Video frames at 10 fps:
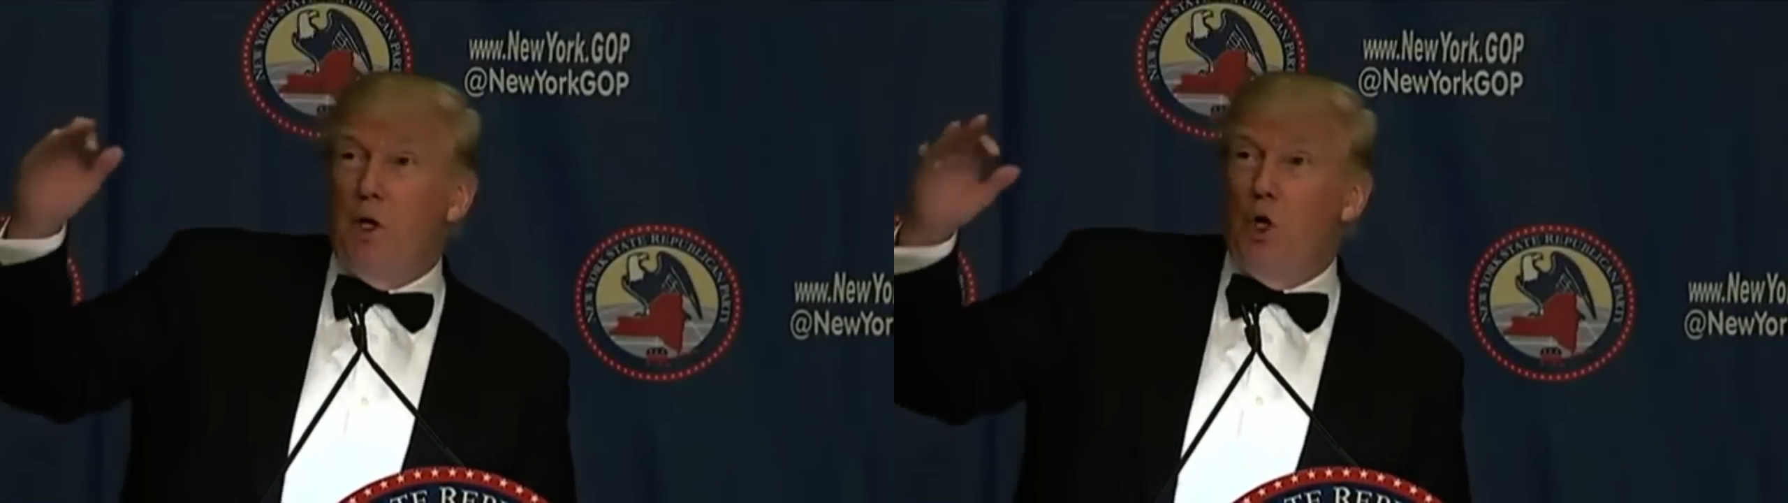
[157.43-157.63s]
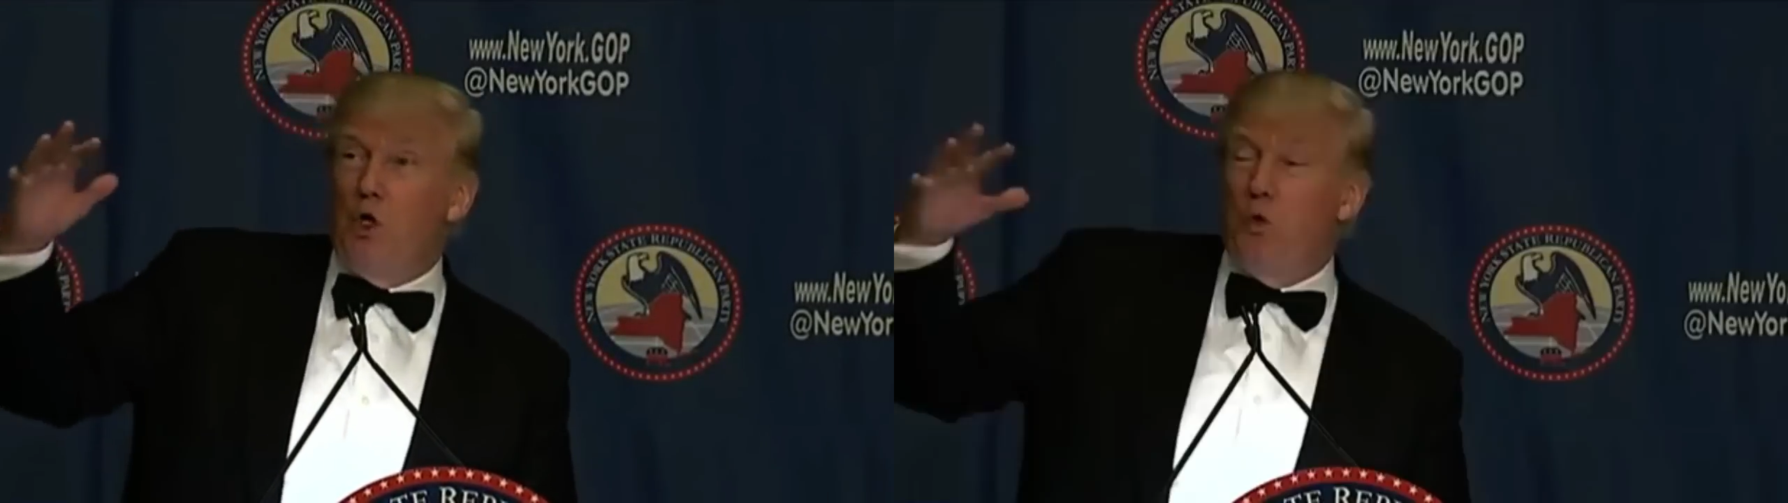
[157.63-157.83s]

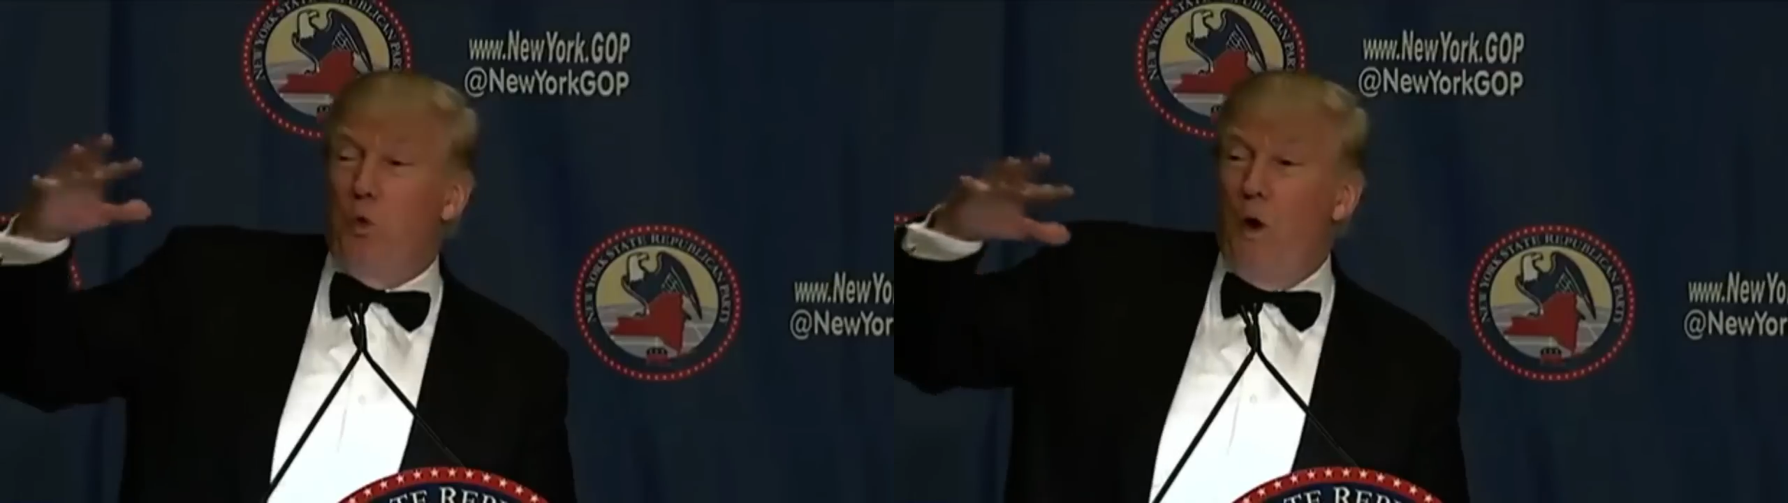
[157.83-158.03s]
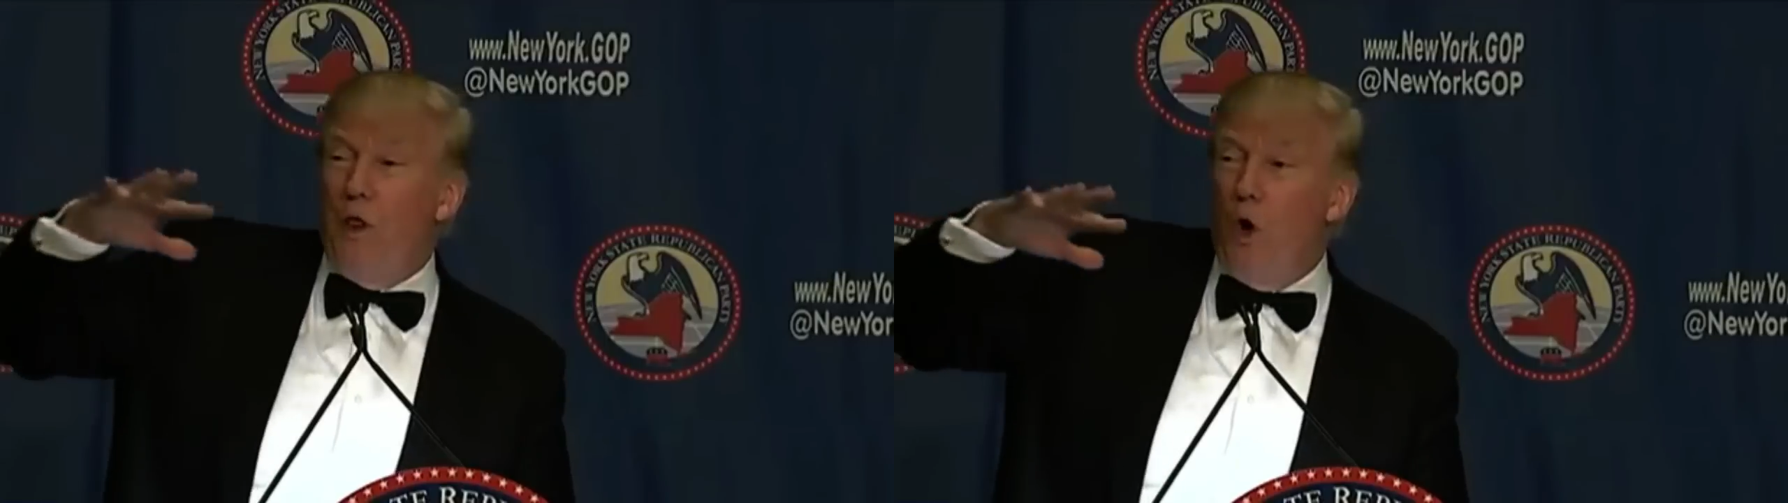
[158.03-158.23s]
because
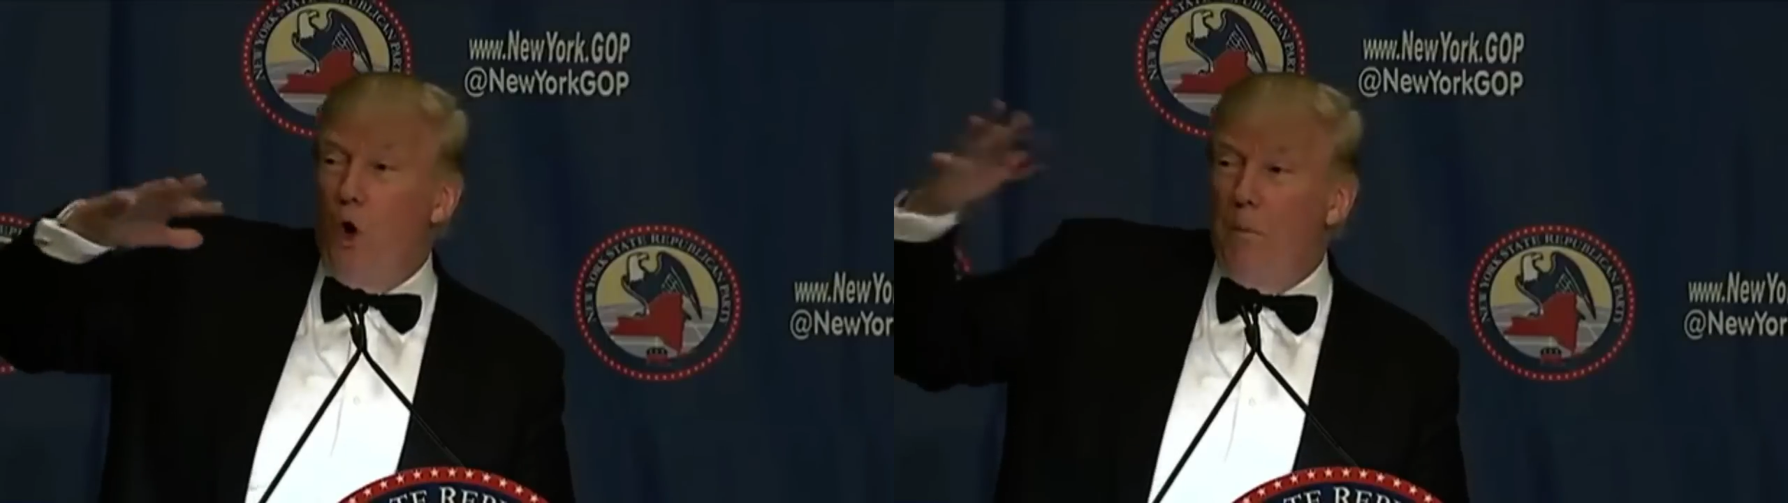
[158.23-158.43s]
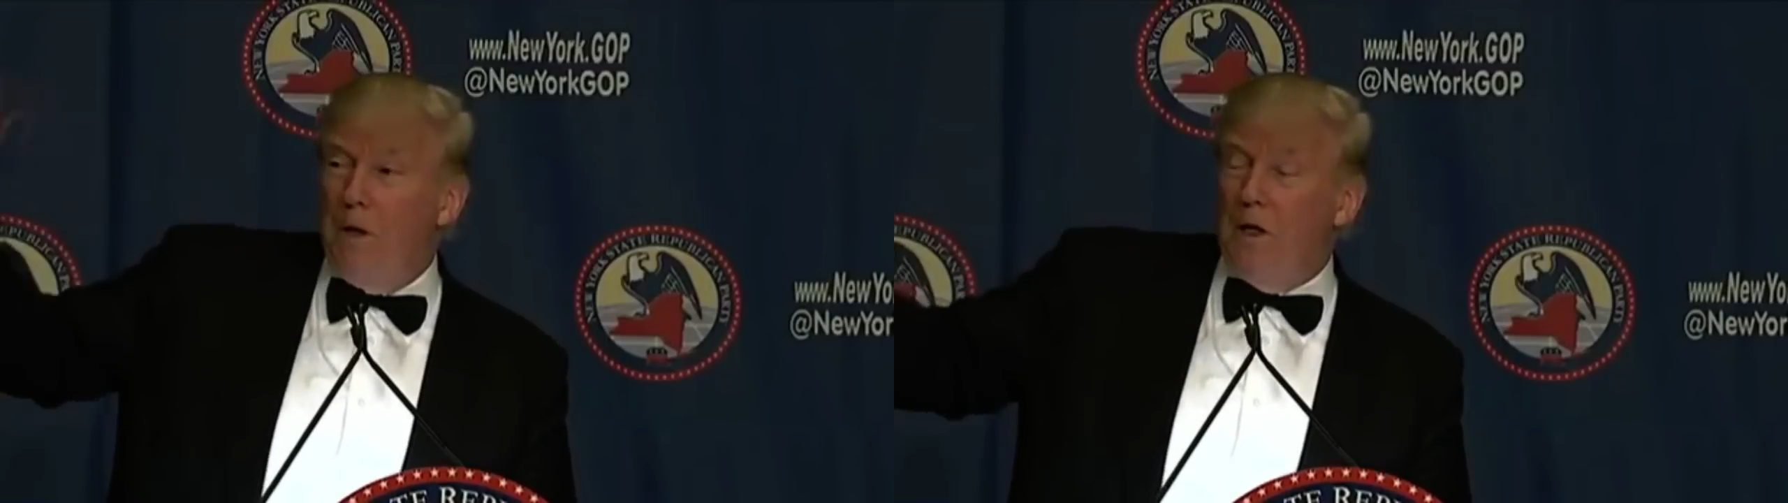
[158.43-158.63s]
when the
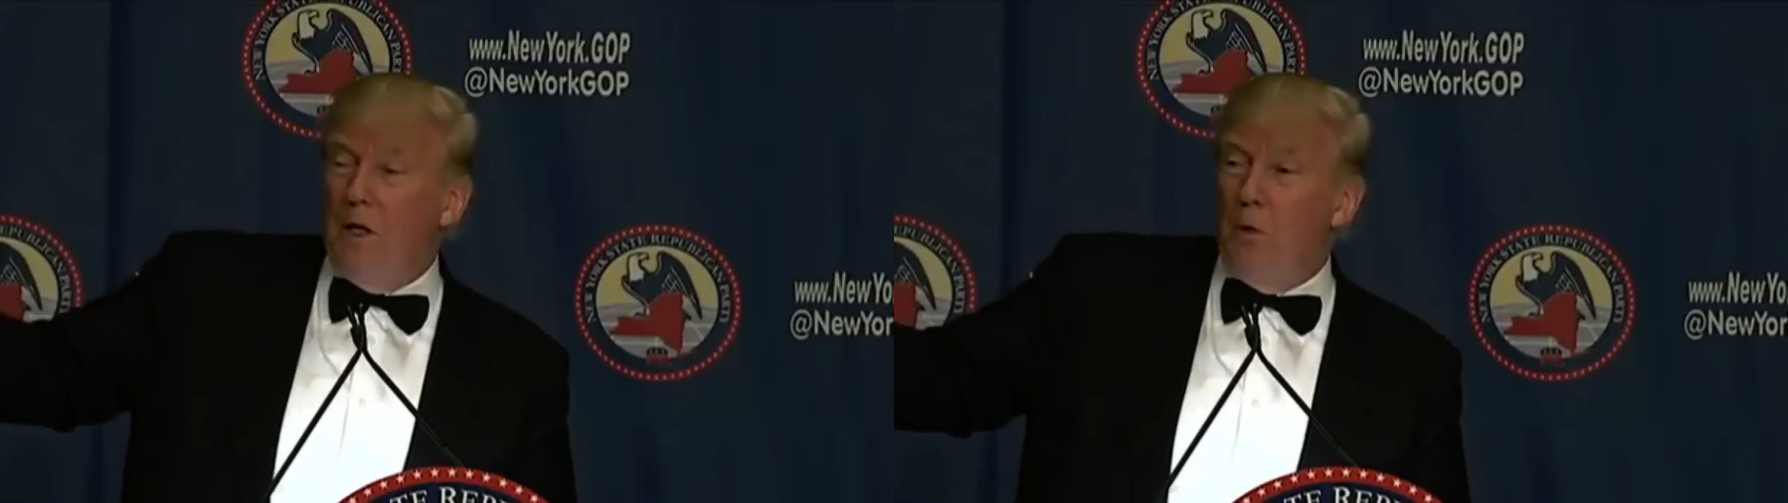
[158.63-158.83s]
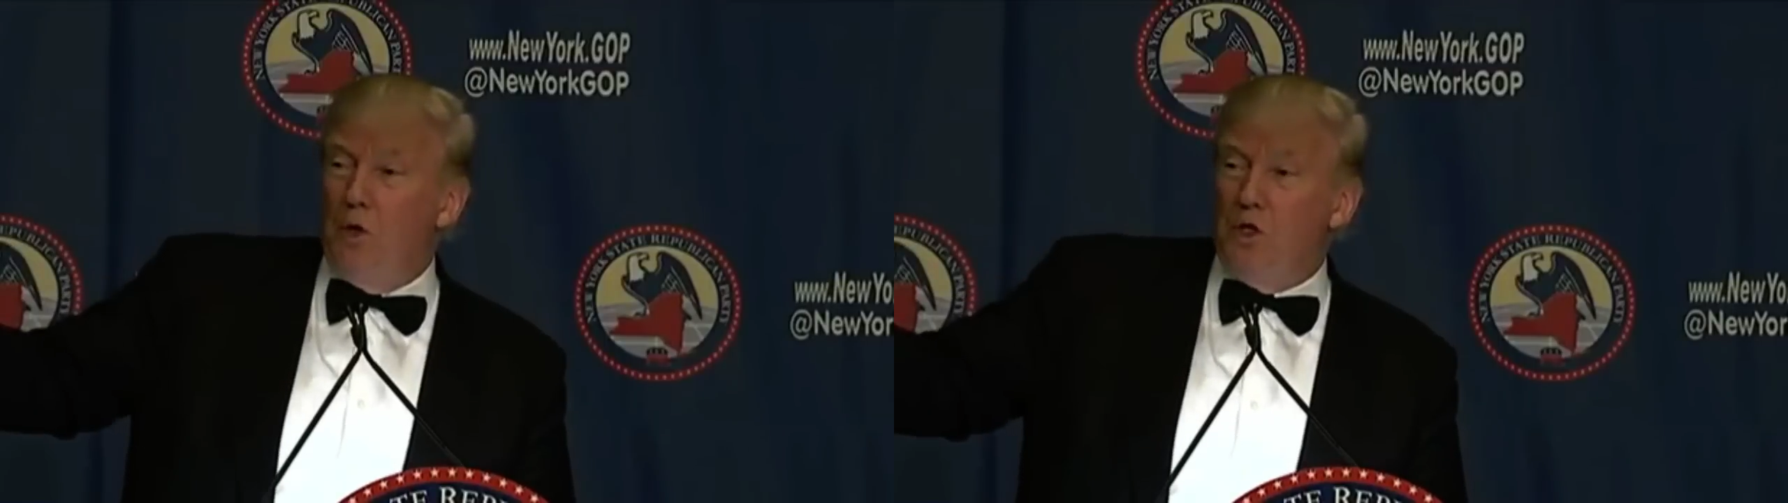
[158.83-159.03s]
whole
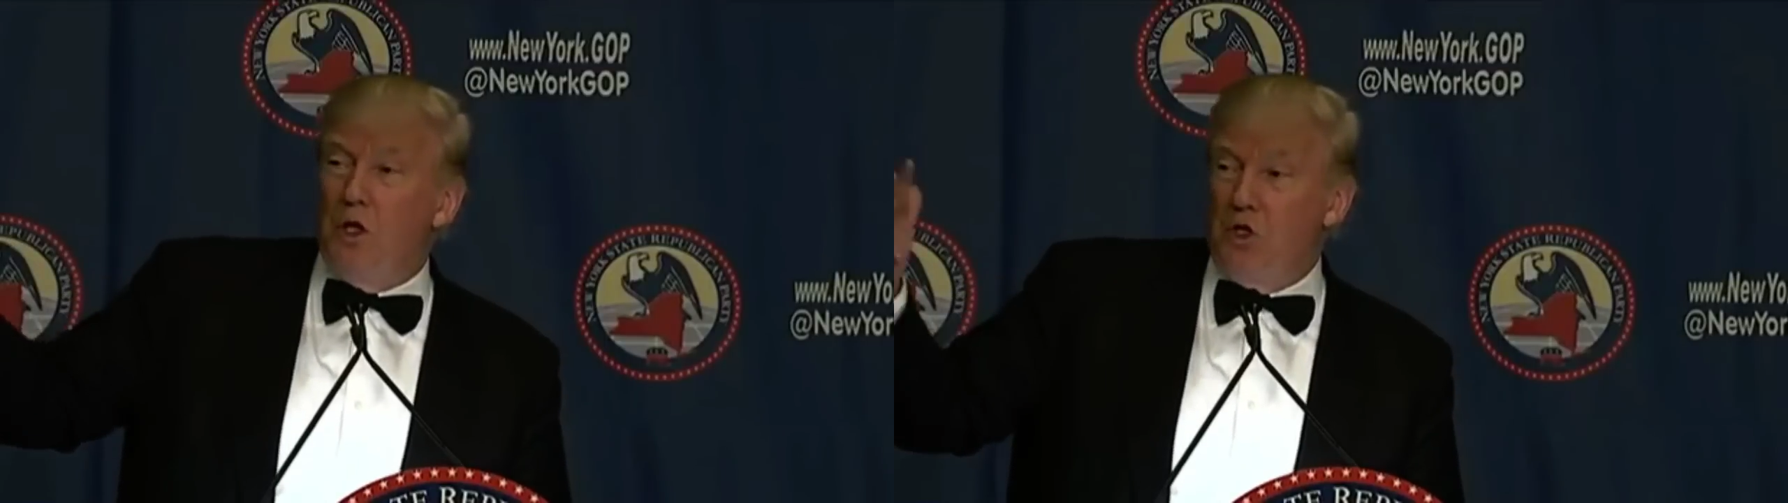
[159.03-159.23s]
building was